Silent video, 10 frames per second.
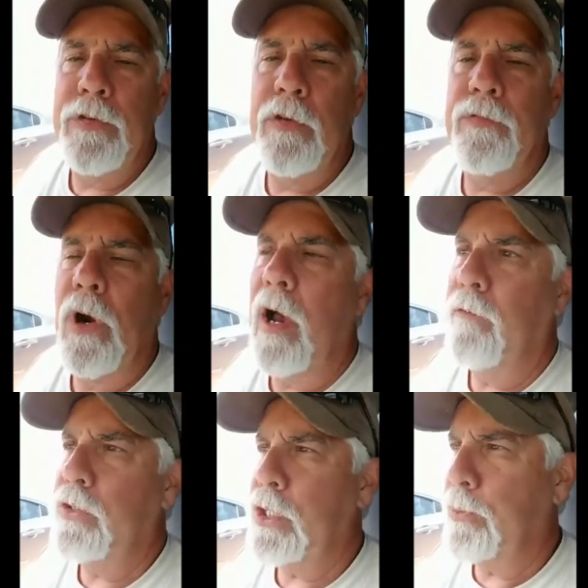you for
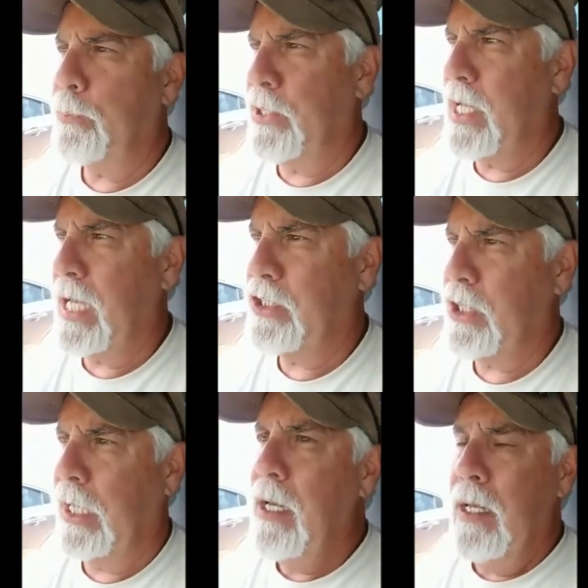officer's
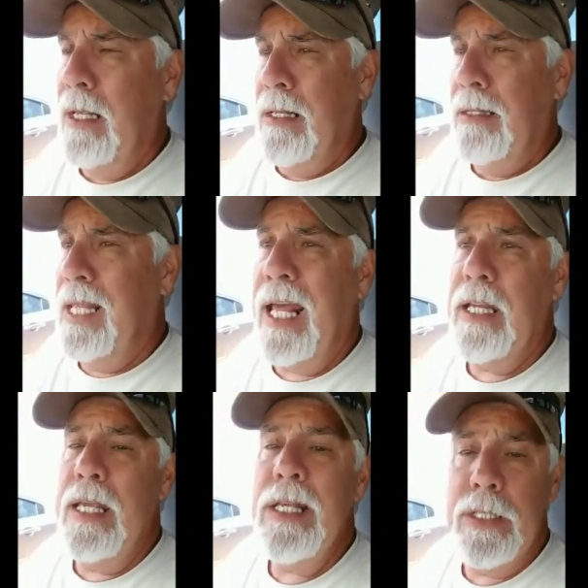protection. That
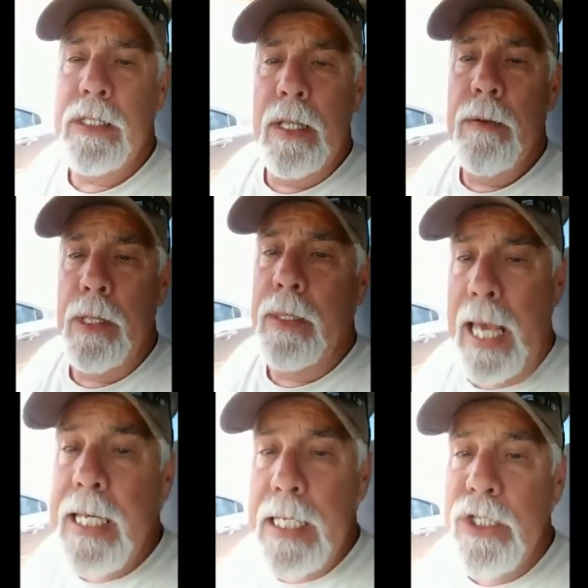
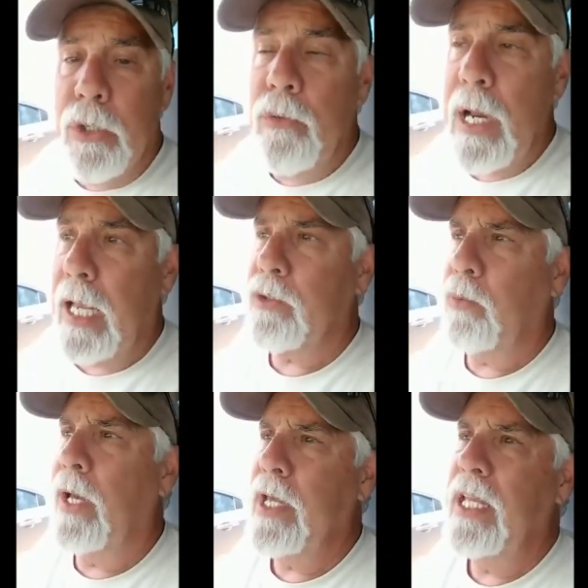is arrest.
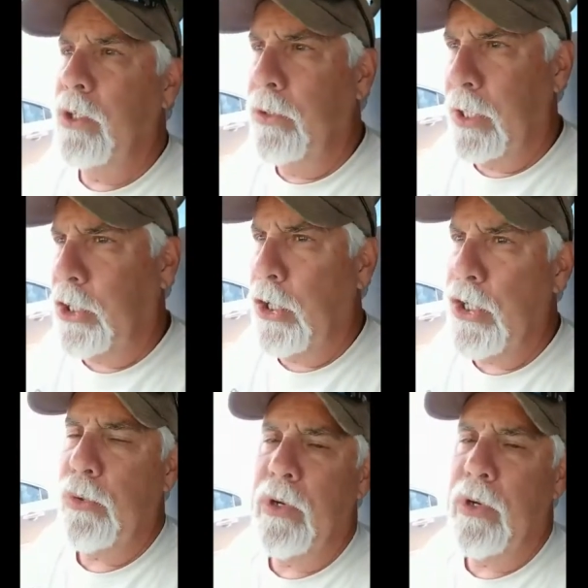Why they do their cursory